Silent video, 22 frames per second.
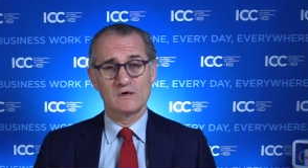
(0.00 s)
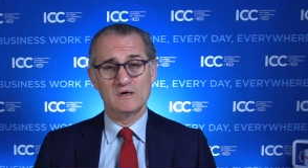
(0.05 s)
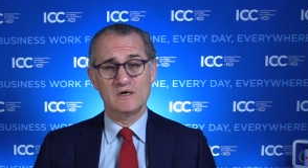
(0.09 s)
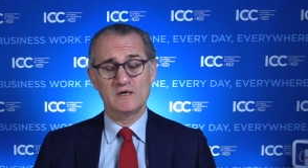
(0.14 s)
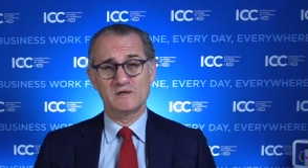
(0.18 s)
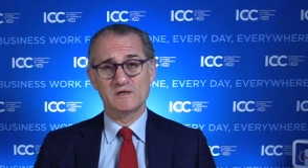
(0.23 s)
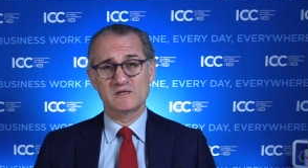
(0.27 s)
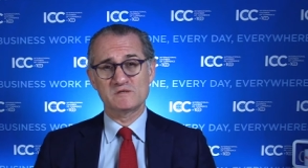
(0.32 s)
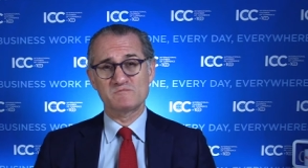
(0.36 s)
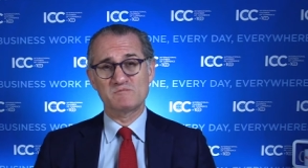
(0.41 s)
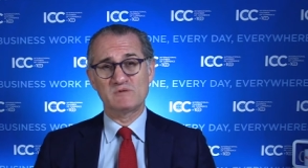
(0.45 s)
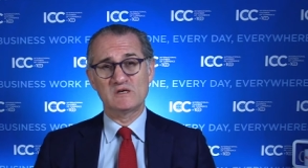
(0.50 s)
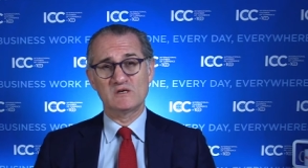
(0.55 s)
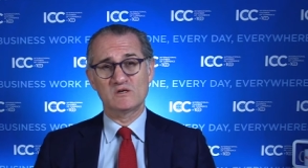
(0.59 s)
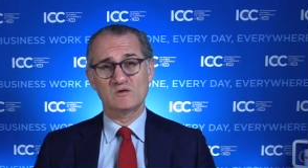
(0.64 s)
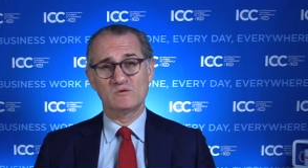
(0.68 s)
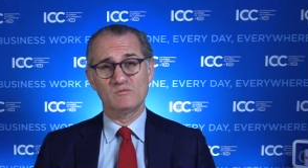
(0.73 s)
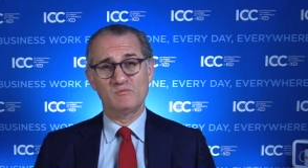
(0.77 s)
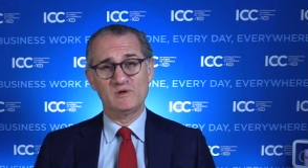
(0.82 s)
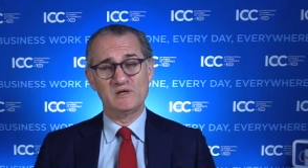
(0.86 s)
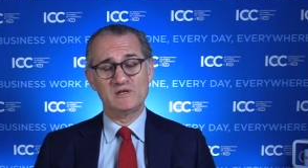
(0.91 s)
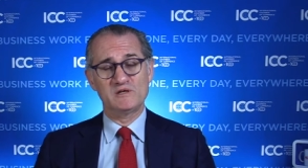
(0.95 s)
It has been
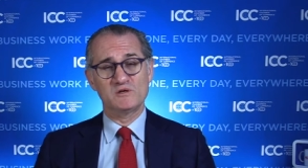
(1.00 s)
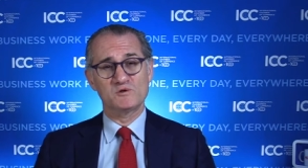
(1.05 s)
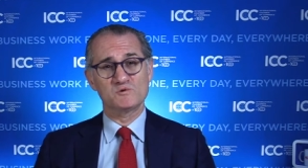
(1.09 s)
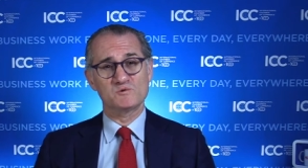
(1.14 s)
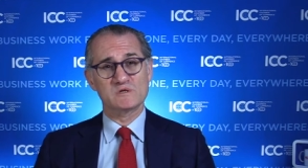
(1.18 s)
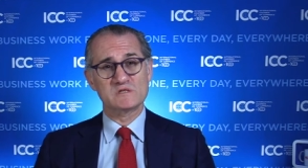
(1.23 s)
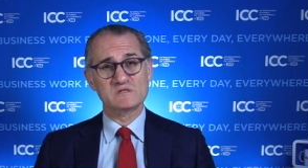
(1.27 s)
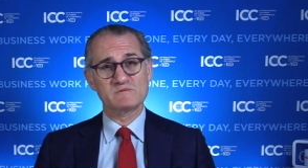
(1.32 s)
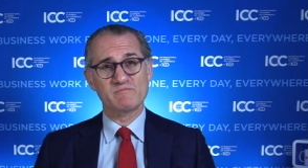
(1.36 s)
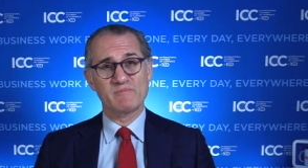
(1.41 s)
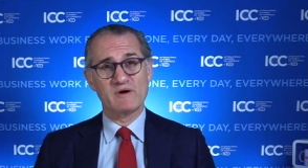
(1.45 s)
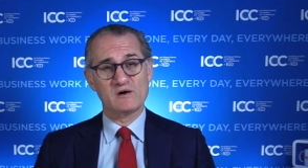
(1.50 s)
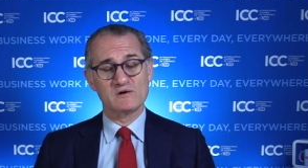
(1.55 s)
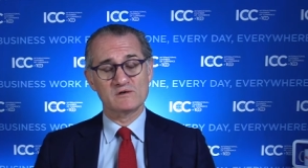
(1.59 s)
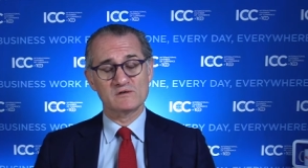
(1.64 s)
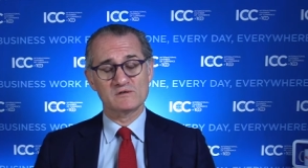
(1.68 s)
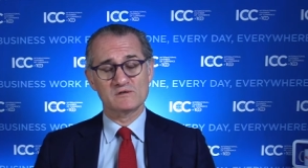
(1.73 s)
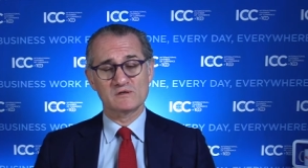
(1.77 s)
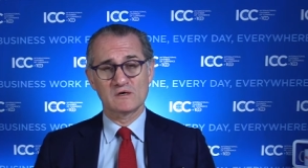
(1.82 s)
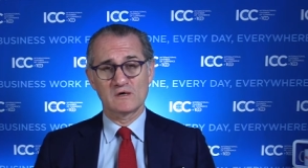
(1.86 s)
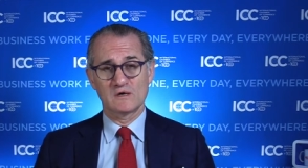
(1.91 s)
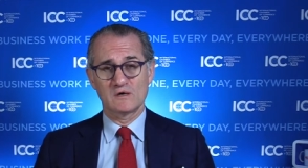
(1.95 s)
completely
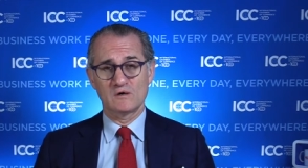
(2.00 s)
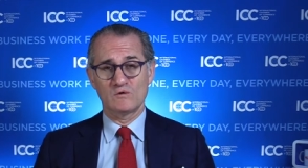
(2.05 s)
transparent.